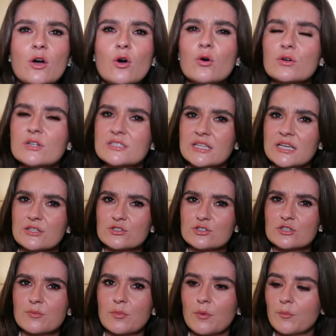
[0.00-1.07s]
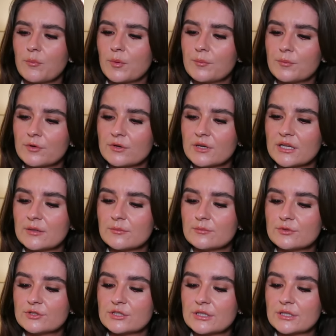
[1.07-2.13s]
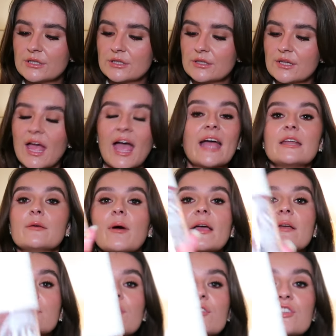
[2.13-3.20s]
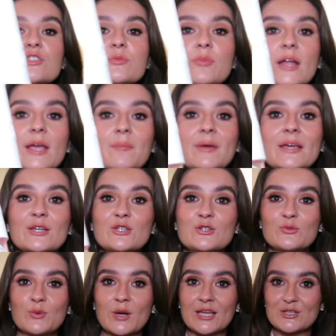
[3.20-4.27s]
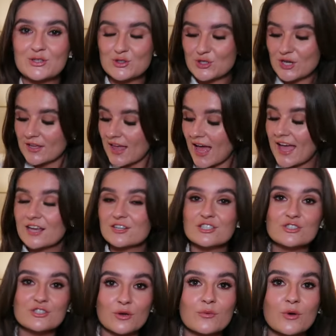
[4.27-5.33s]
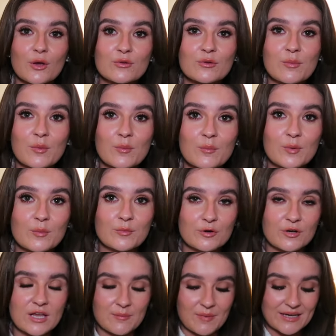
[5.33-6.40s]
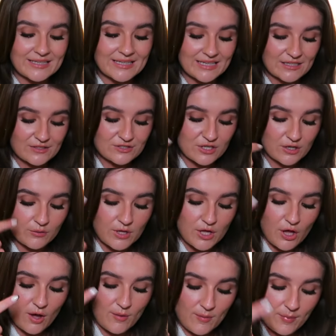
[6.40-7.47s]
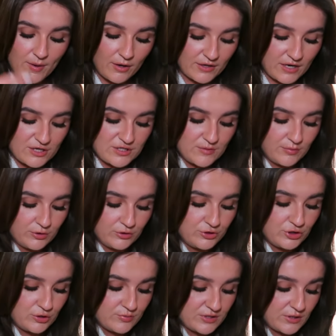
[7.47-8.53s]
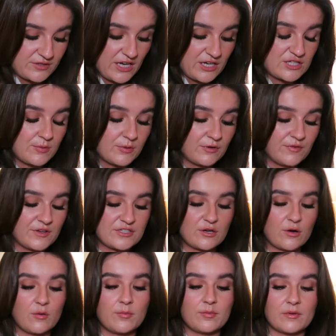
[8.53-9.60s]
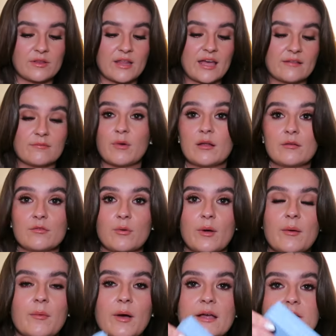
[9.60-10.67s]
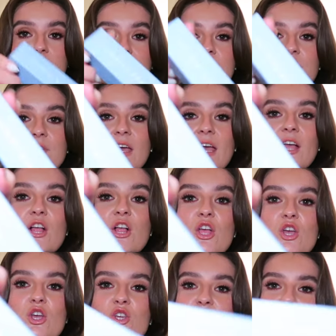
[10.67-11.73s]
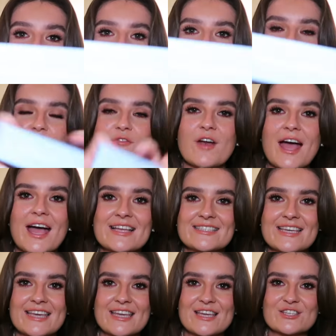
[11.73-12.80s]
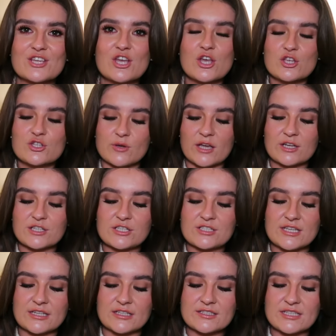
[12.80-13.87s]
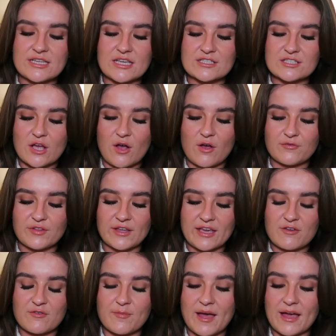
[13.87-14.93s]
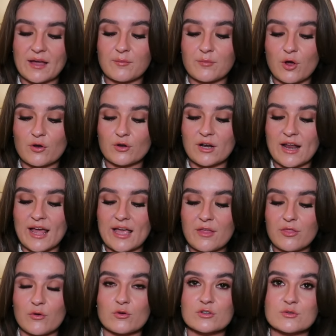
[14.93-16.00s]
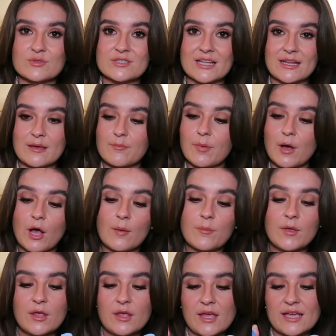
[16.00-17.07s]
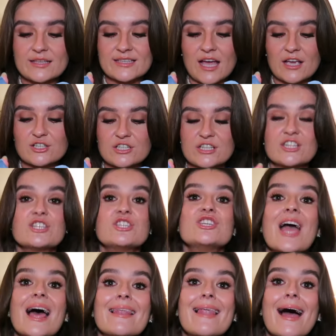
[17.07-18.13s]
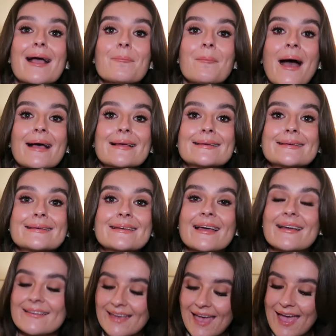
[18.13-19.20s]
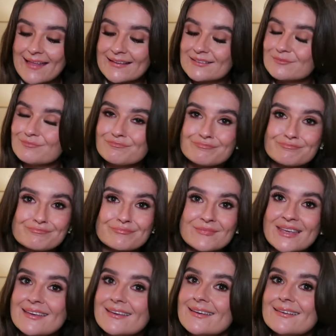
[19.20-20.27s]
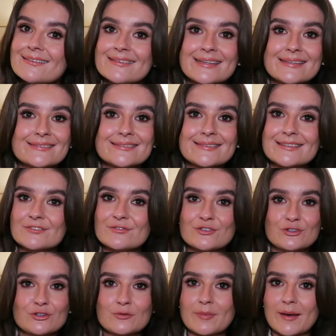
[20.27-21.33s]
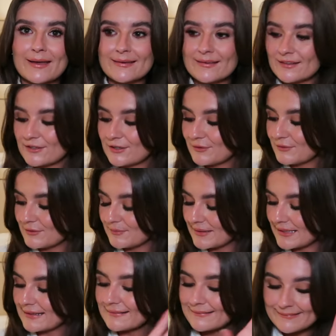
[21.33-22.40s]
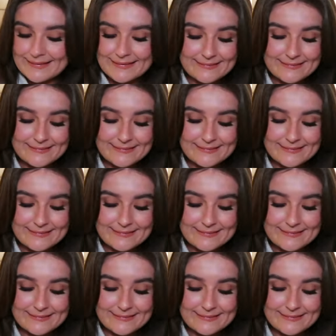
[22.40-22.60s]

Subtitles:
Or is they just the bum bum creams? Anyway, I've got the spray mist, which I actually don't own the bum bum cream. I need to. I went bargain, actually brought dupes out. I actually put a video up, but that went quite wild, to be fair. Summer Fridays. So I actually seen a teaser of the gift bag. I'm not gonna lie, I thought it was the lip balm. It's actually the jet lag mask again. Needed this for Dubai, you know what I mean?